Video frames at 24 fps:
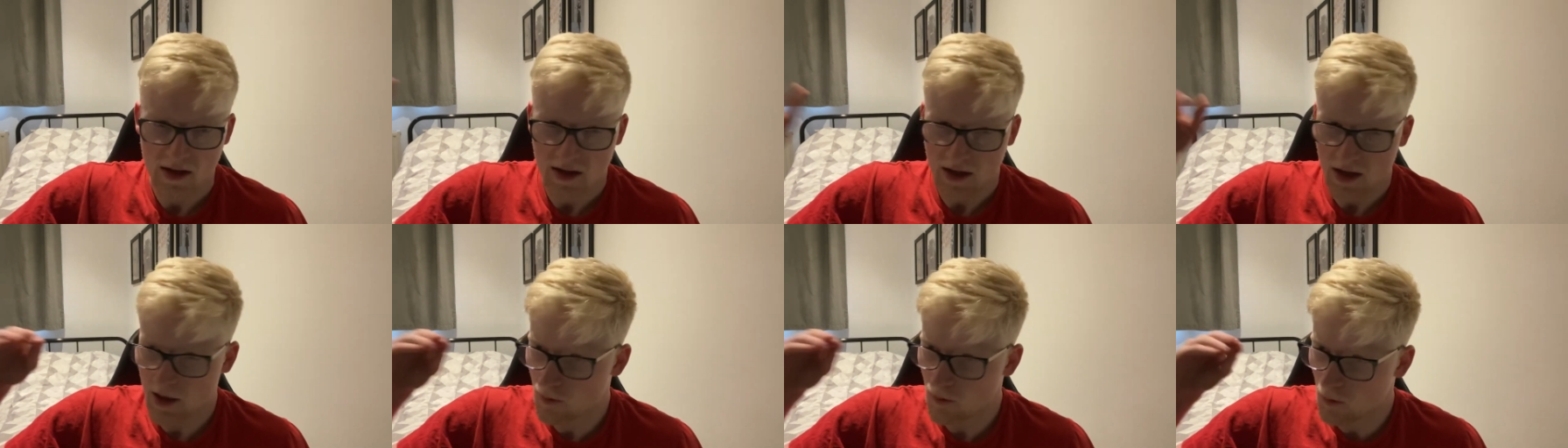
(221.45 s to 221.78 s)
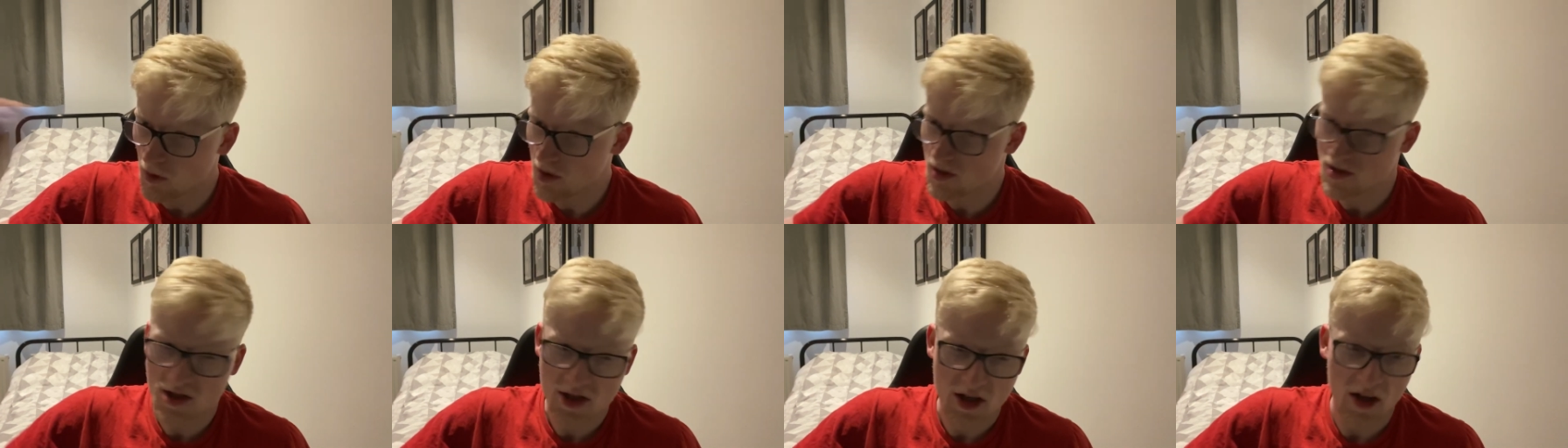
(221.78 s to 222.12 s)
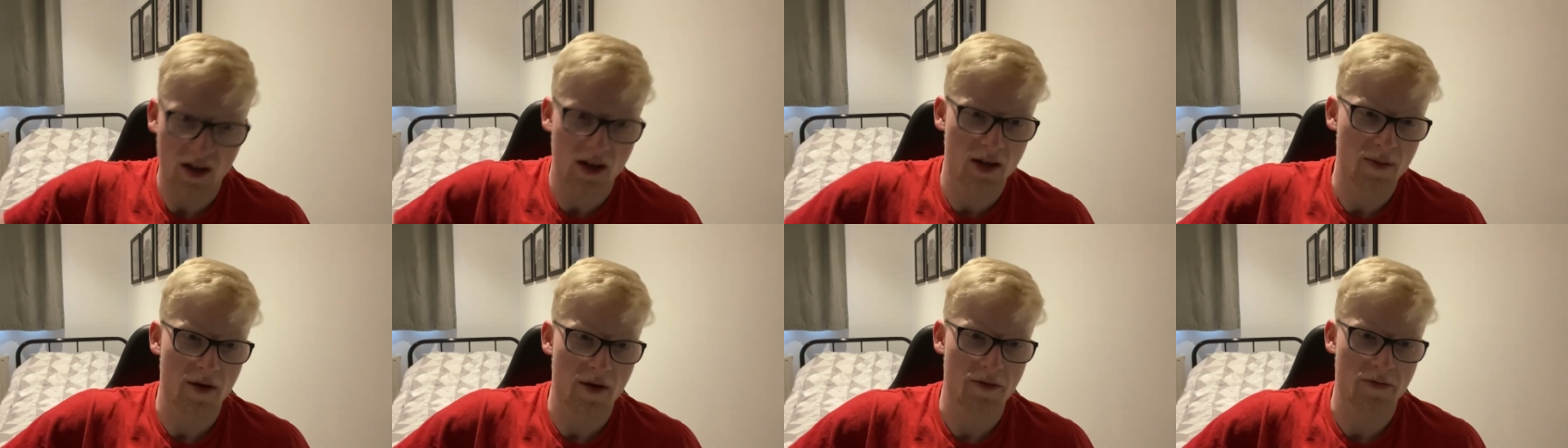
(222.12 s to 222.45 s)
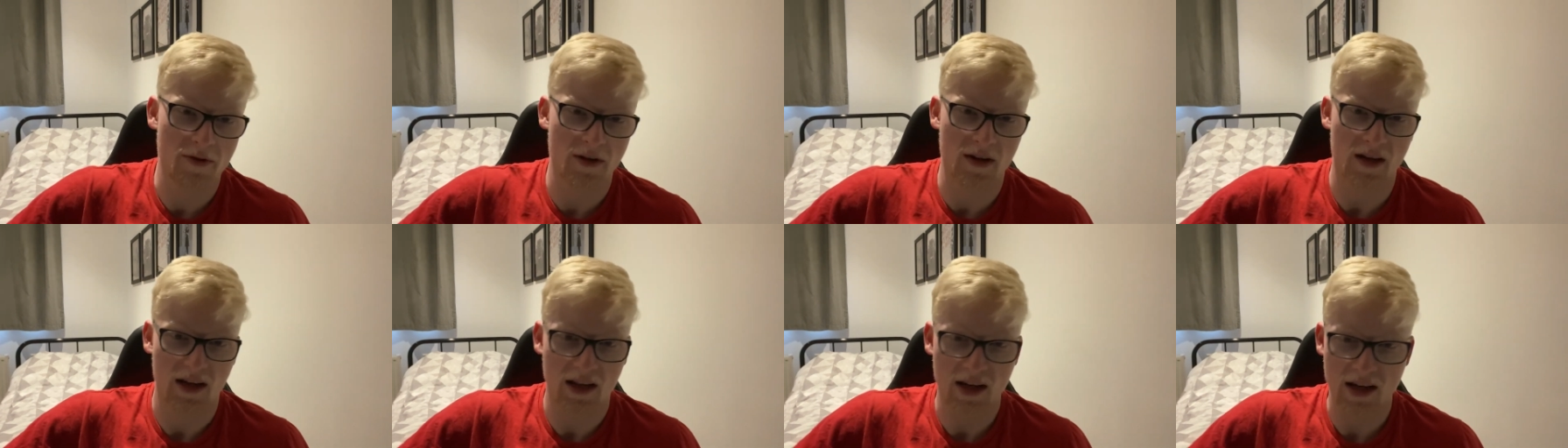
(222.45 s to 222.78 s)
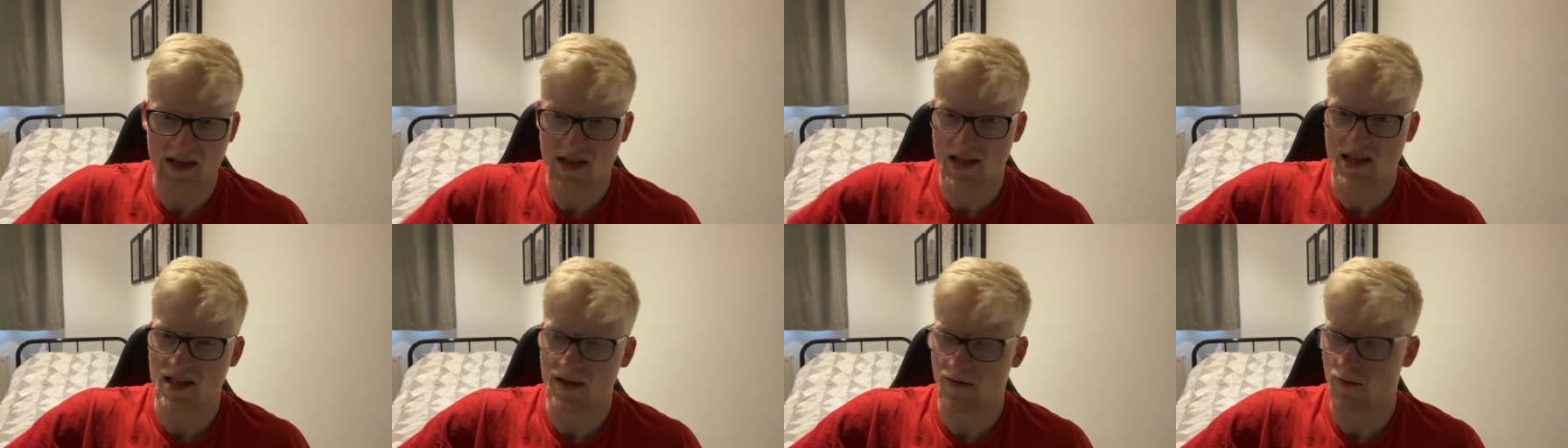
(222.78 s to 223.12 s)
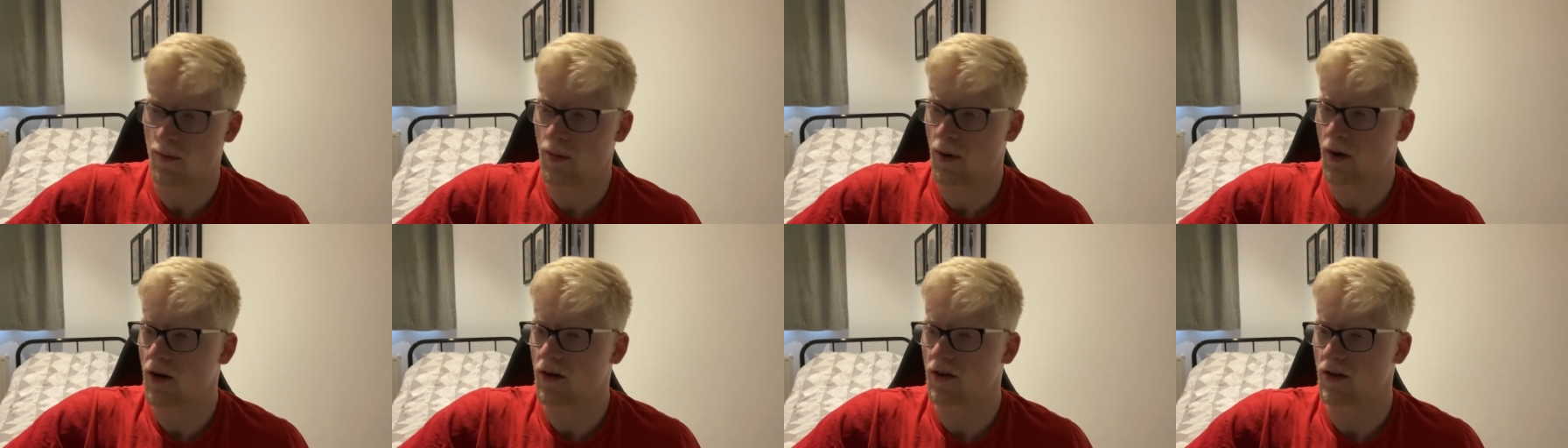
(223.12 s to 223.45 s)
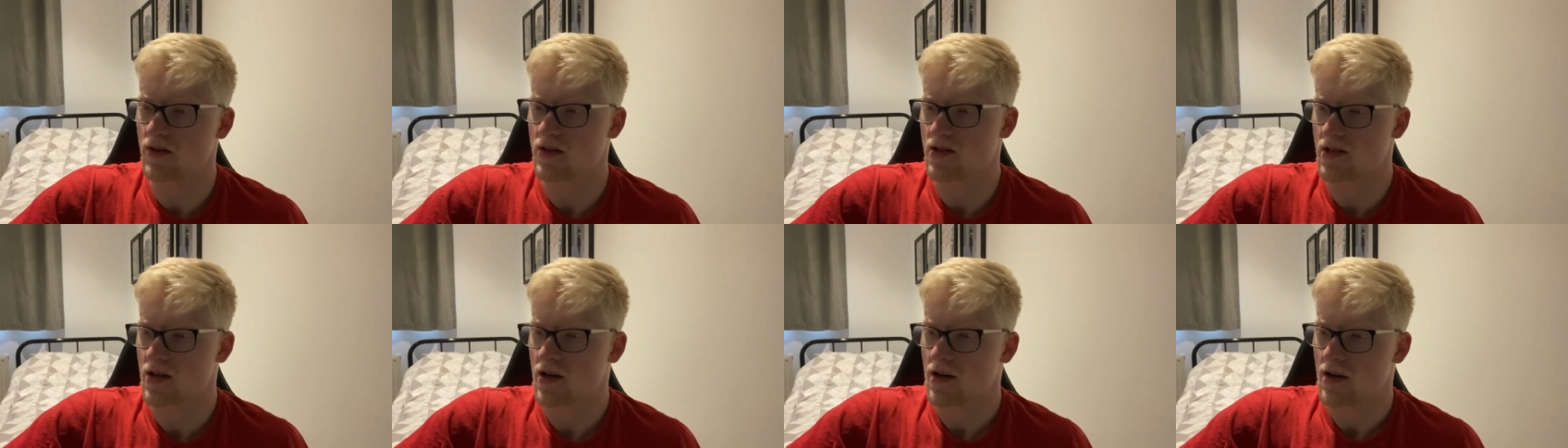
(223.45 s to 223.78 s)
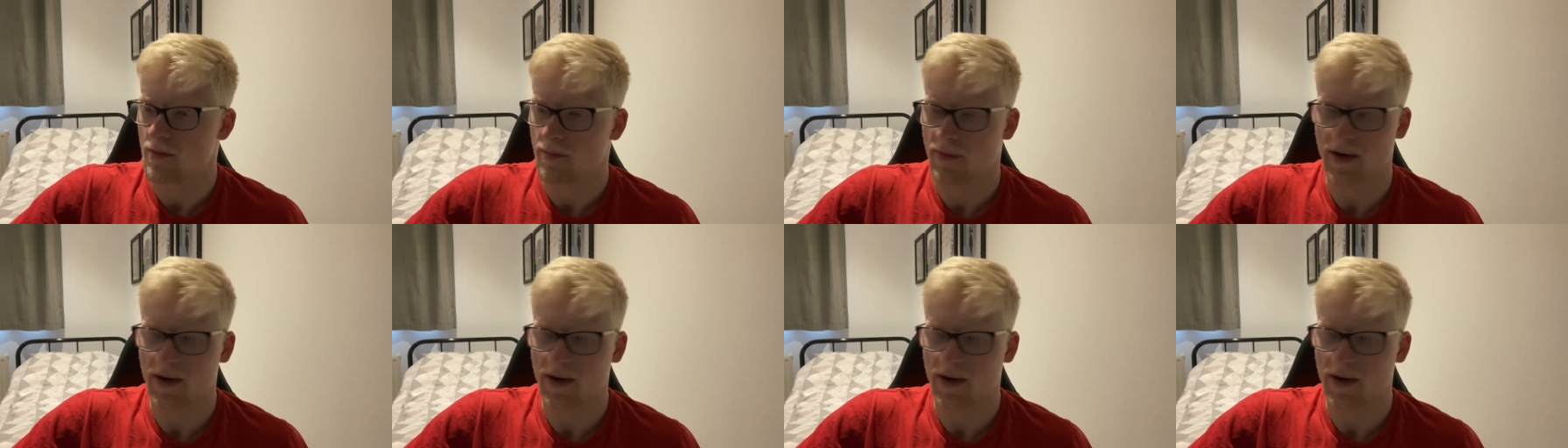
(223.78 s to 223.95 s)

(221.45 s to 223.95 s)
it was Charlie Methven and SE7 Partners